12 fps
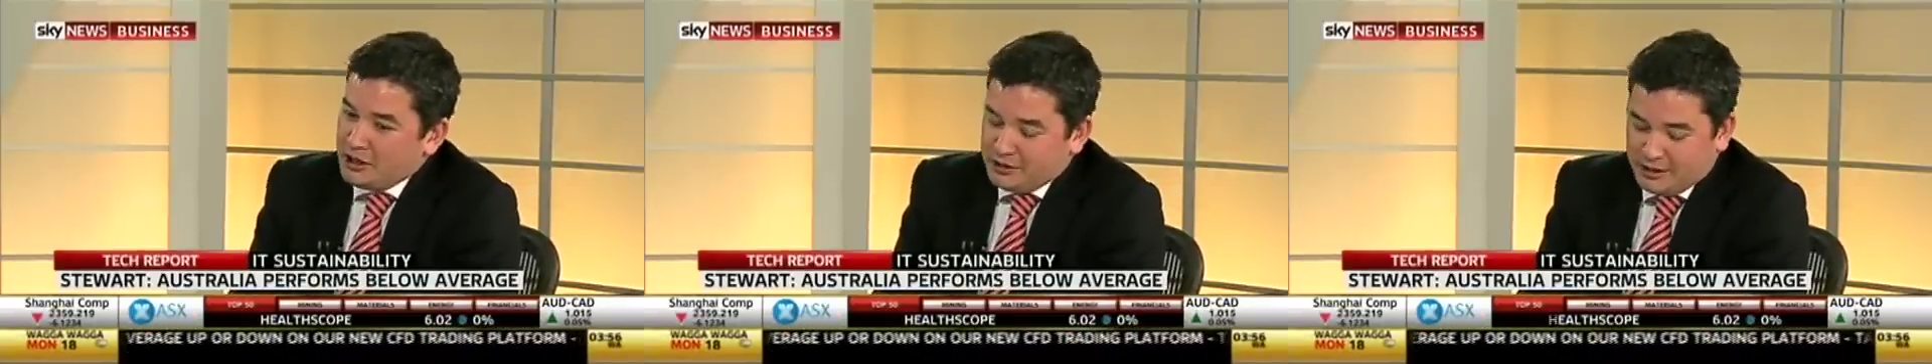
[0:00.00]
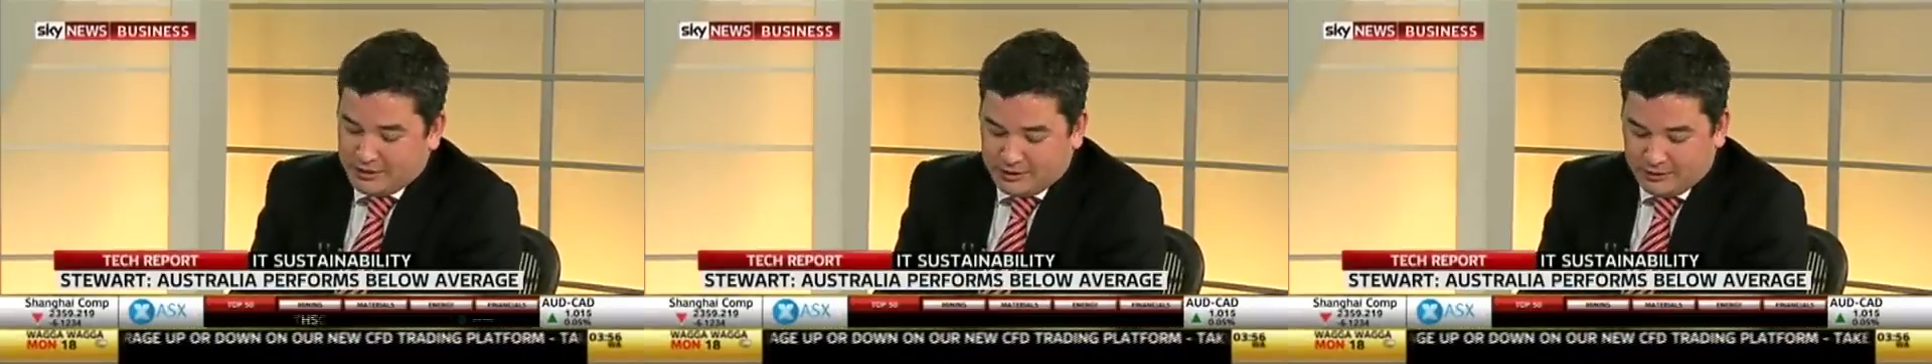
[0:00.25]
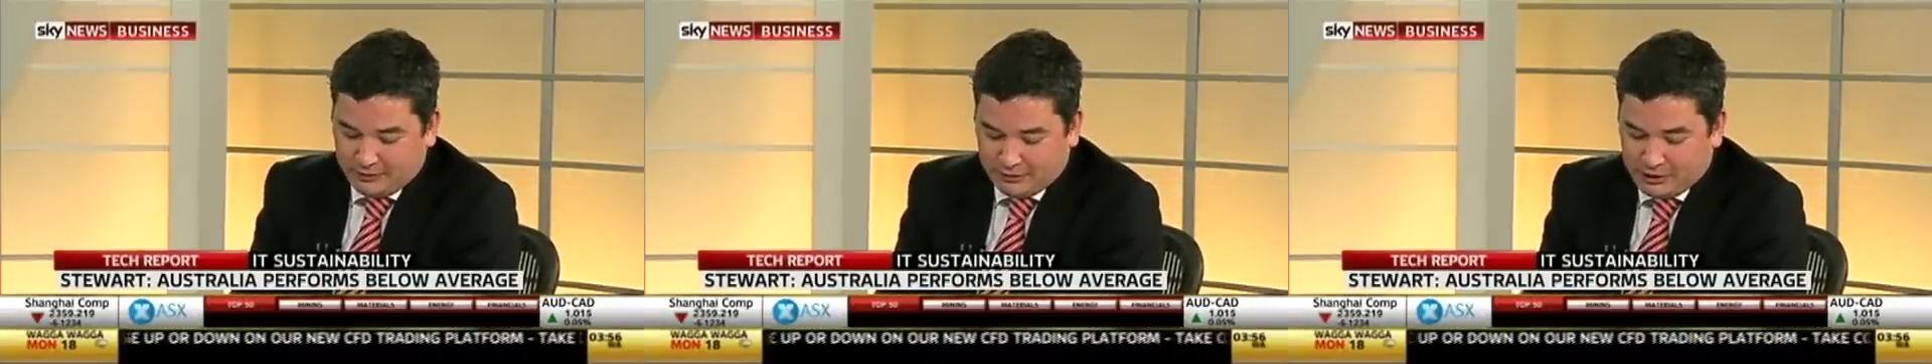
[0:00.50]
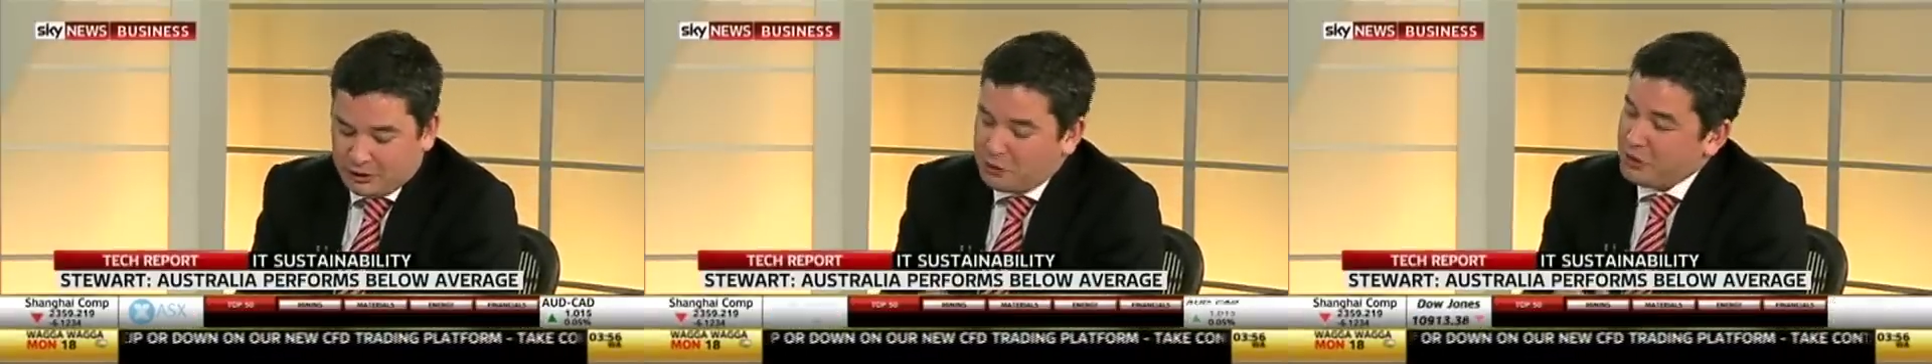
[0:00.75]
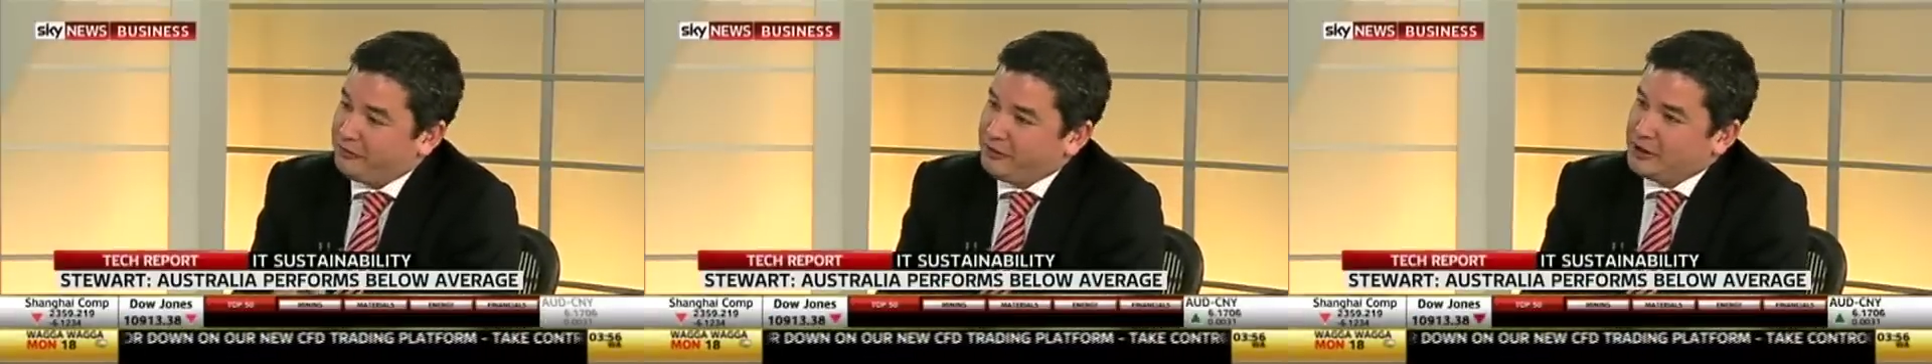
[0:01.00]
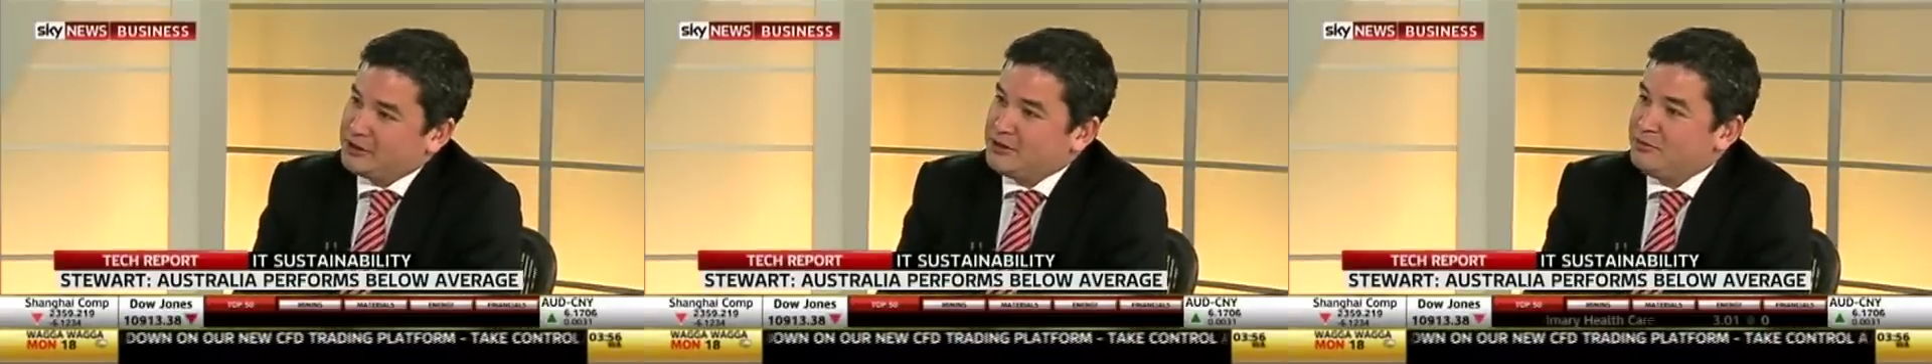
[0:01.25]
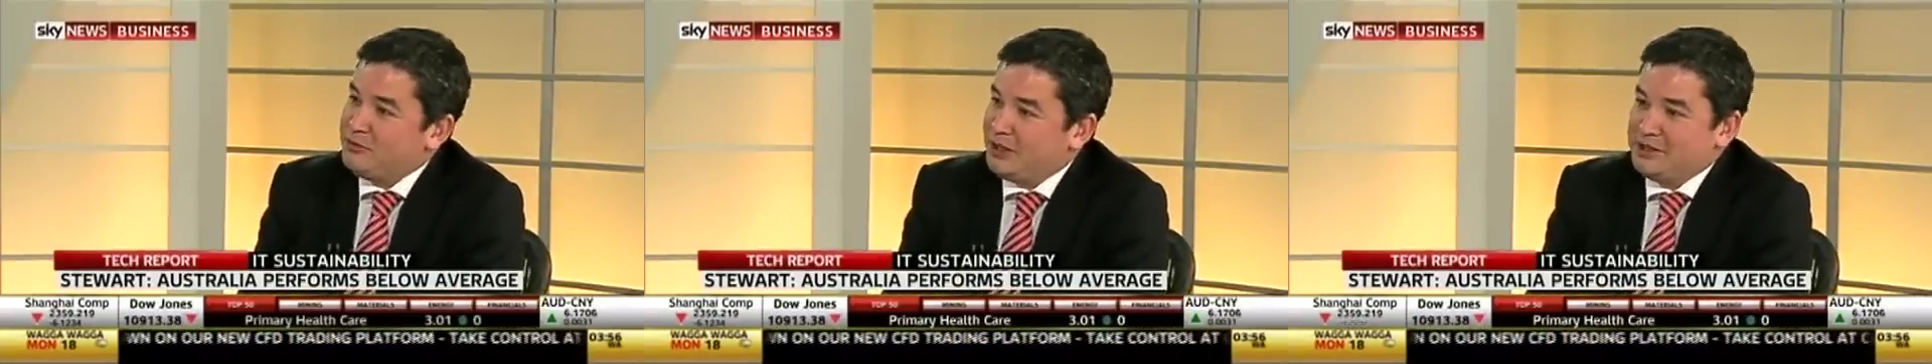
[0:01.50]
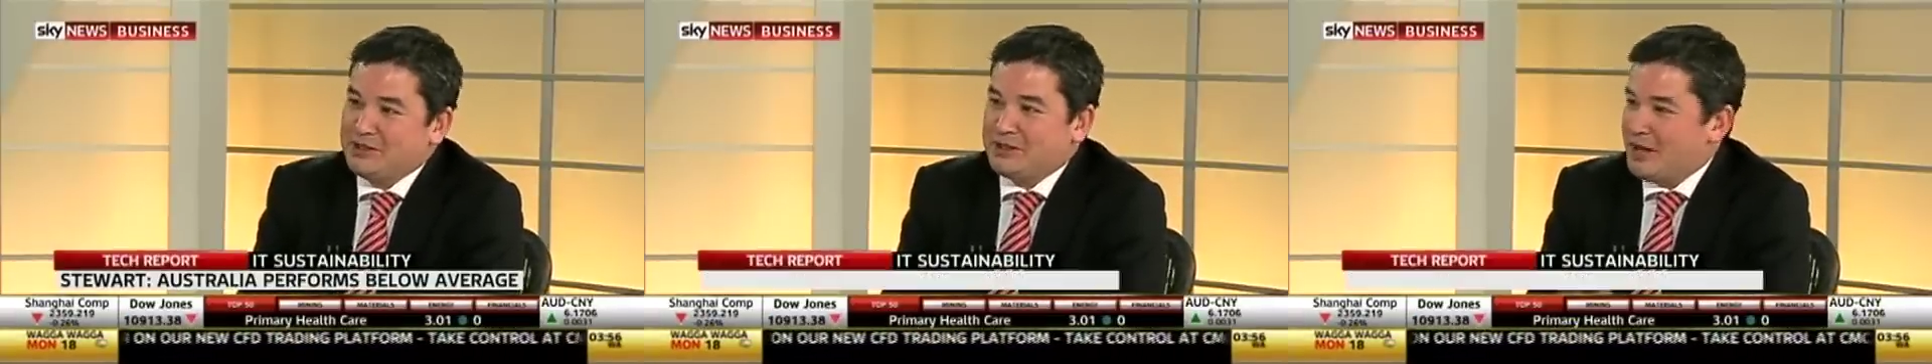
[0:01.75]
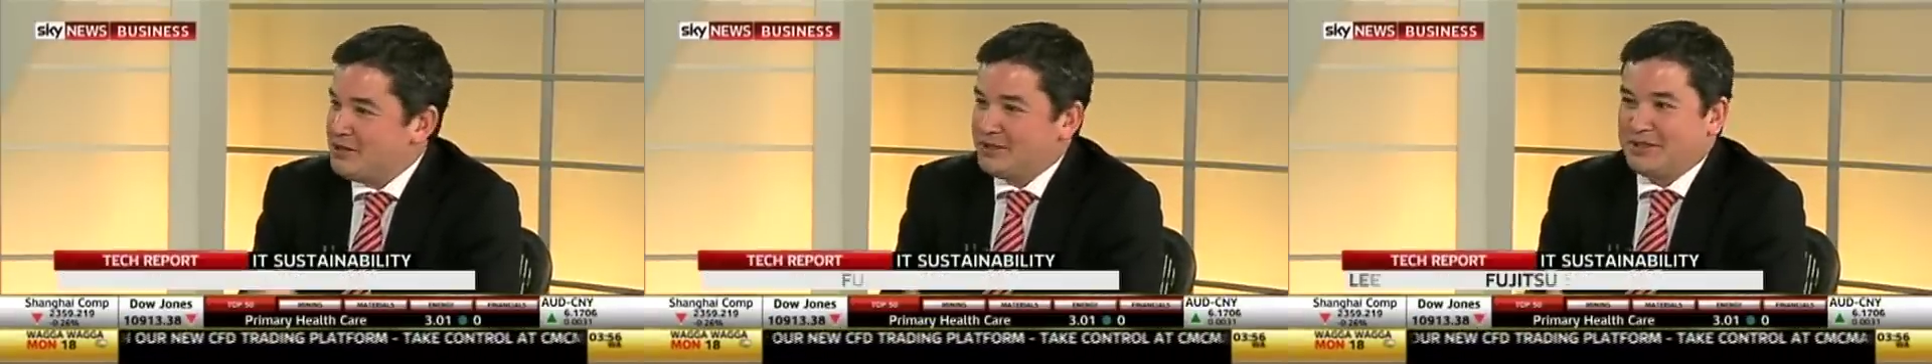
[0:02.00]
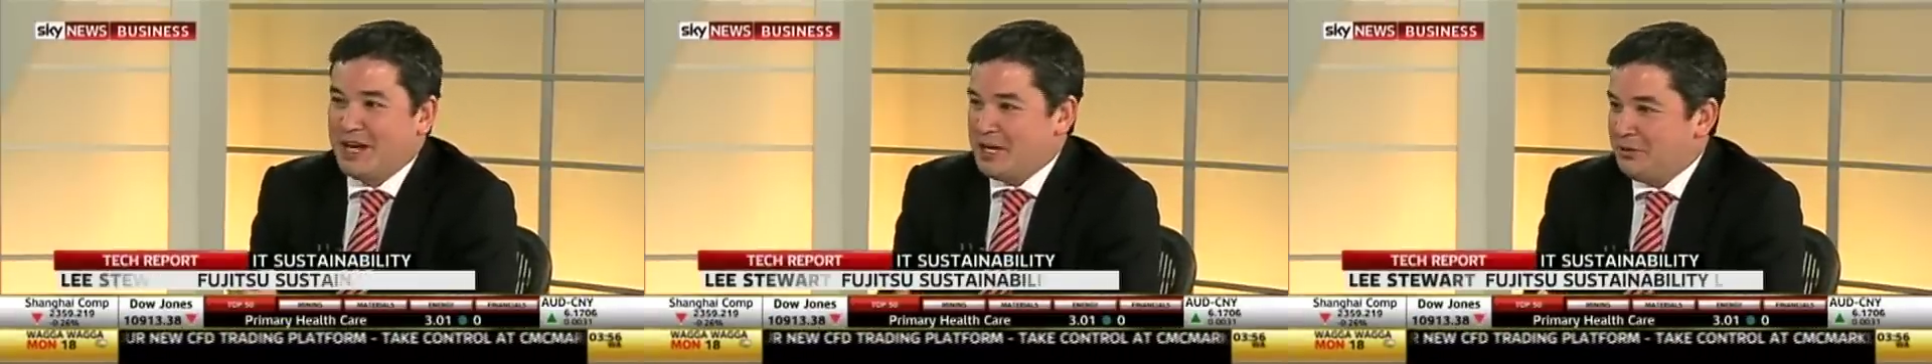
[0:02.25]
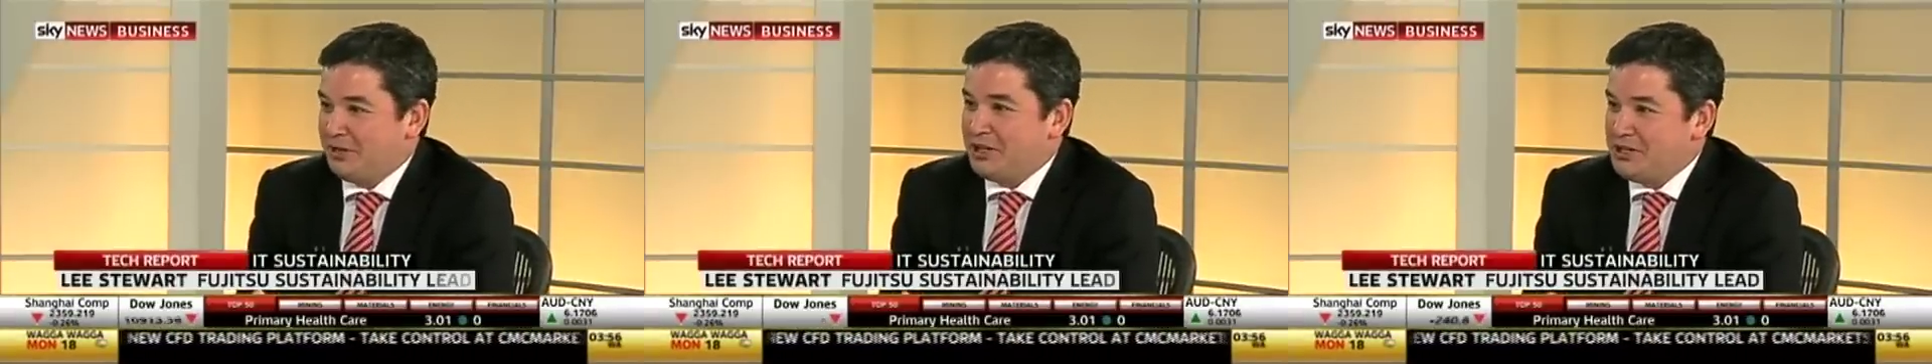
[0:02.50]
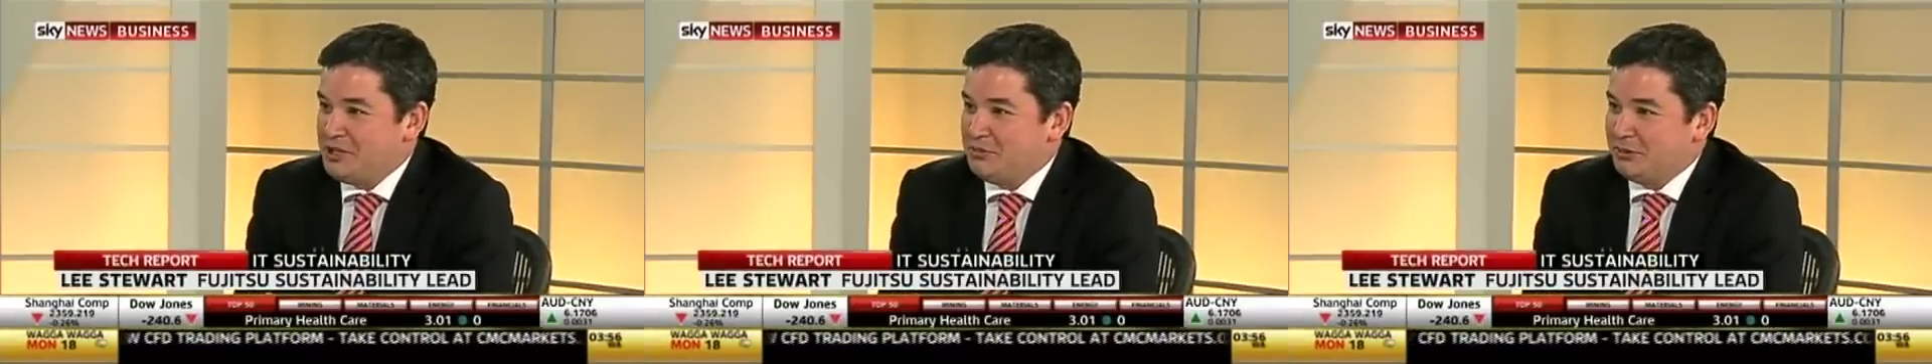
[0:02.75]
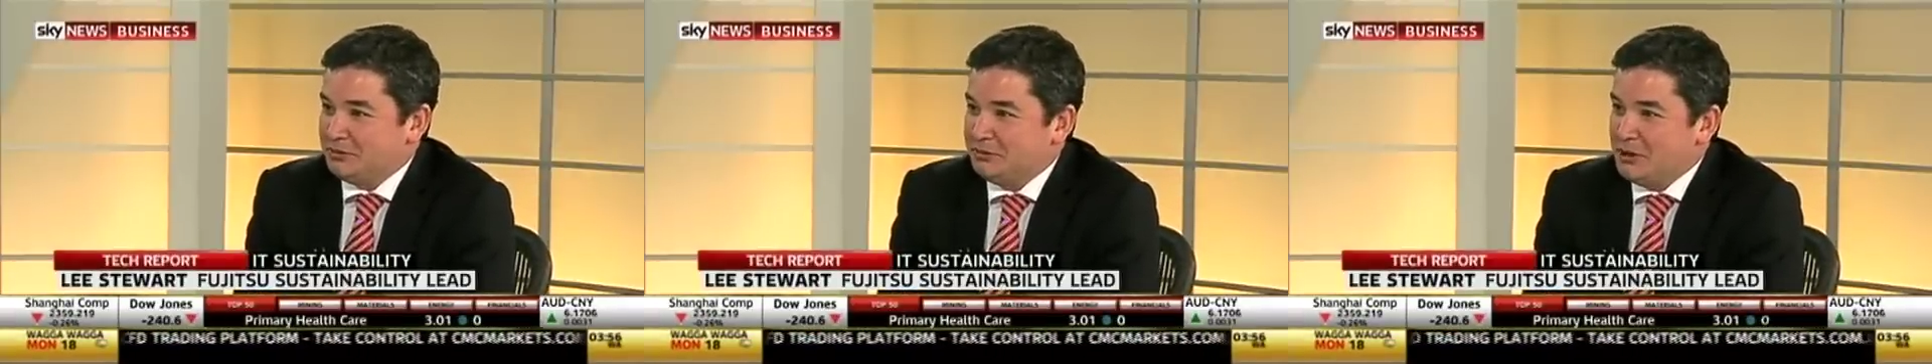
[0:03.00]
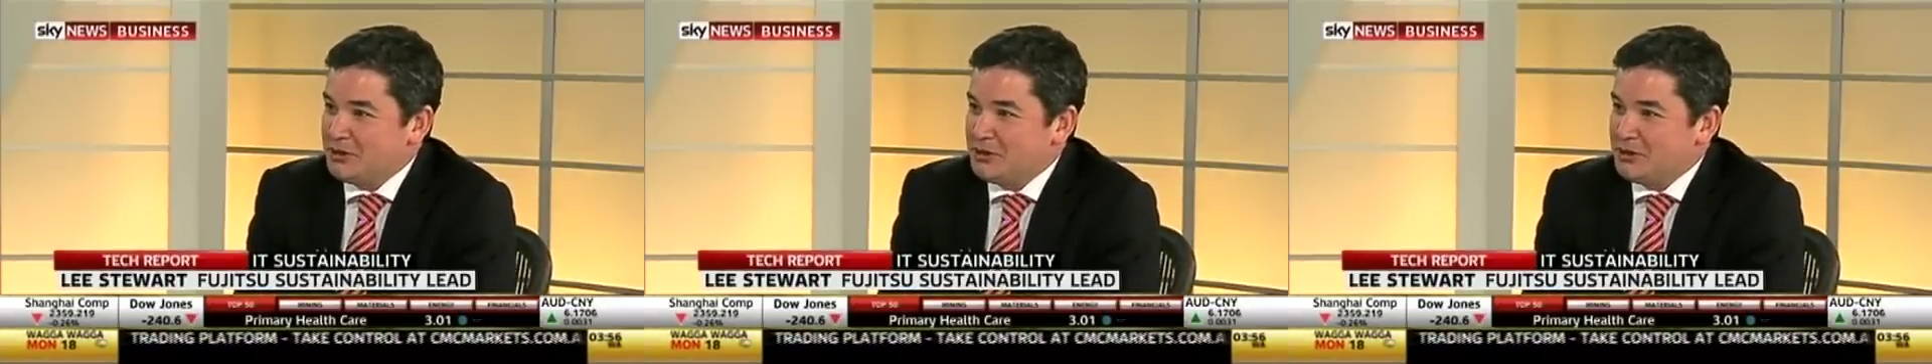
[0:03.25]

Yes, definitely. The quick fix is really just to understand your energy bill.